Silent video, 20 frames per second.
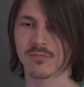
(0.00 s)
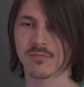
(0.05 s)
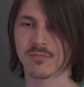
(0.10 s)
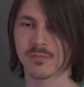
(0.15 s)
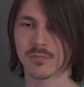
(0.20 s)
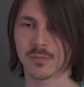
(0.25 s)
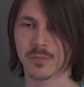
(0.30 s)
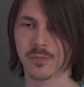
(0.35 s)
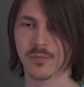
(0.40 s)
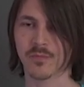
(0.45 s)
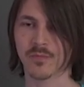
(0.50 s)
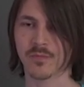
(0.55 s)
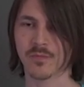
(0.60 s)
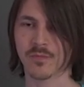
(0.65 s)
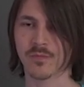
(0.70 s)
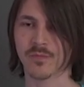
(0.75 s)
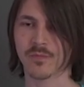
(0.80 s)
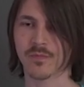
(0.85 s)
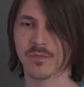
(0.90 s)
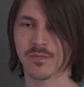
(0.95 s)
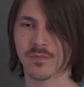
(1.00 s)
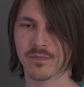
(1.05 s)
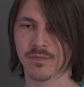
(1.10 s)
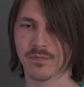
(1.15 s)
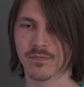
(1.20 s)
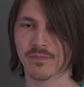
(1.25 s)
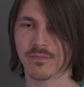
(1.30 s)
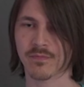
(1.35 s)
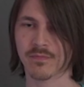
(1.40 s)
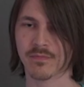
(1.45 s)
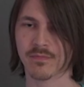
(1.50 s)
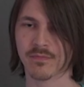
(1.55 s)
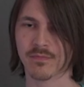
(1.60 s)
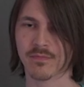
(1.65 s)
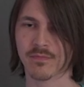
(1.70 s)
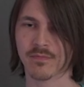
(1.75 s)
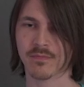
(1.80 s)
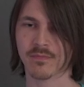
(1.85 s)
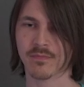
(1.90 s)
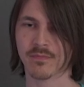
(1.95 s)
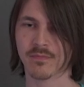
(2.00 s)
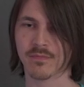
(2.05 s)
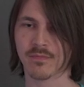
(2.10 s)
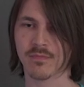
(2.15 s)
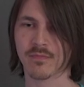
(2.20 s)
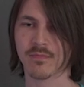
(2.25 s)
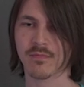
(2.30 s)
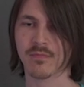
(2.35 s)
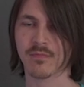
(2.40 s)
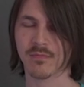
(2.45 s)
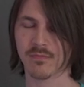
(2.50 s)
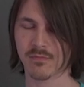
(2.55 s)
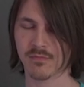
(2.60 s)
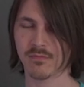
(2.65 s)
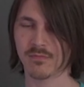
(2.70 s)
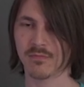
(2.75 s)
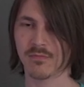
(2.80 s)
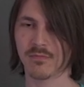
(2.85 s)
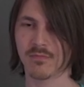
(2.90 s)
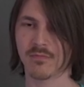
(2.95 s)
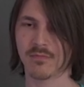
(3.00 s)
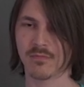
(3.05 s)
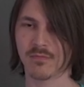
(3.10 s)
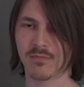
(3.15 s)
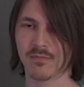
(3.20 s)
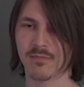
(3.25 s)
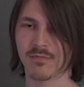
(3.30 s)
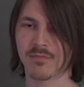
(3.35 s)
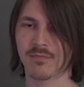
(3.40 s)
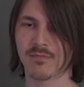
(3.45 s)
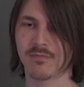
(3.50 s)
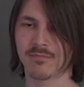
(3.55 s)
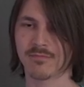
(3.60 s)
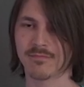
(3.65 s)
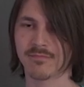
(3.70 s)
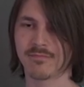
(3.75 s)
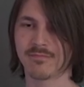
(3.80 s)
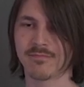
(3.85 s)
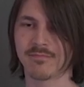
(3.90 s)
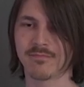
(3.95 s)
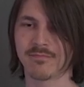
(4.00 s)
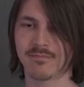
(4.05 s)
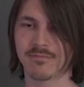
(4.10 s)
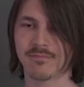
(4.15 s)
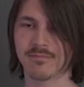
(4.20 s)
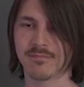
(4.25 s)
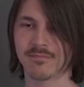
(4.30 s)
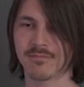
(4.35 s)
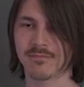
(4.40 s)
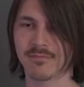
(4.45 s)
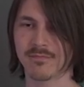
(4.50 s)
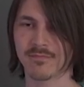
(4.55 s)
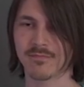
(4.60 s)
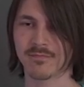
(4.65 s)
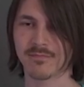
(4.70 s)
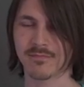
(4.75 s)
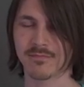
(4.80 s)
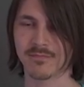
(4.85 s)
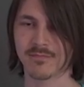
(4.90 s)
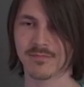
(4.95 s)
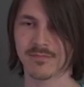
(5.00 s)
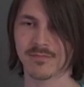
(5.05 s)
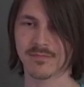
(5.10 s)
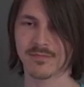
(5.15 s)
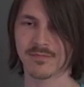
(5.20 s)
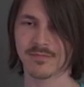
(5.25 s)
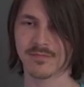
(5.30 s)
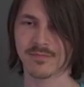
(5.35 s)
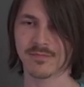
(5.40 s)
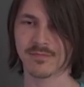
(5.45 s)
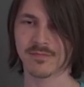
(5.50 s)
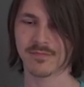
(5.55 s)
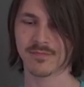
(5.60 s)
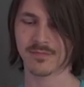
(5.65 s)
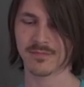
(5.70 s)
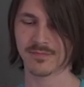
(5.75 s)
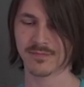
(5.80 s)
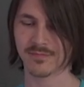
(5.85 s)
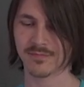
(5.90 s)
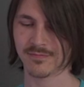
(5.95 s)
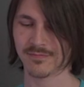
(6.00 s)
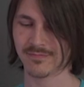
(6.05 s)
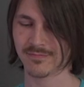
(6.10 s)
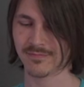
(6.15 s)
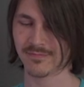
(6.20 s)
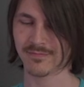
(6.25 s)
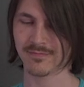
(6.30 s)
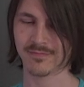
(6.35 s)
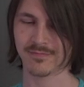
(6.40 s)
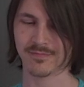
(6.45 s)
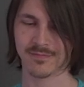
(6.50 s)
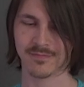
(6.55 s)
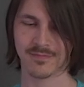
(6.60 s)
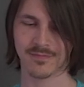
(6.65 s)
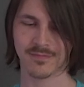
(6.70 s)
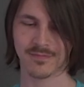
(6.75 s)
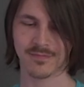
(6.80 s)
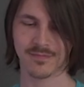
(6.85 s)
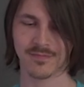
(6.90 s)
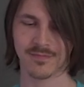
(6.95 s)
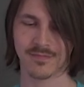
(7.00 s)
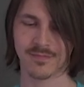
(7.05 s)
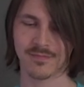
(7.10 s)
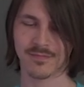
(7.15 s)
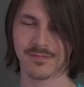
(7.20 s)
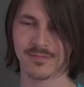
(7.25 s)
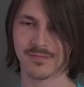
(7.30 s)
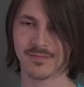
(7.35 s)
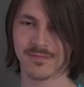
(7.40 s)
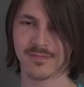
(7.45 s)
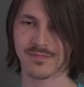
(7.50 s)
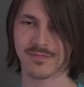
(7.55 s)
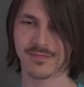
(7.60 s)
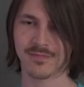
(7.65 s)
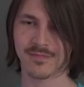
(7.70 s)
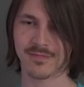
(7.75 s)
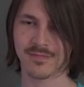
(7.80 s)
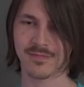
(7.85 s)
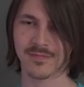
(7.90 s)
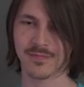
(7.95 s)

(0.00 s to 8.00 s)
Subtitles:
This person isn't speaking.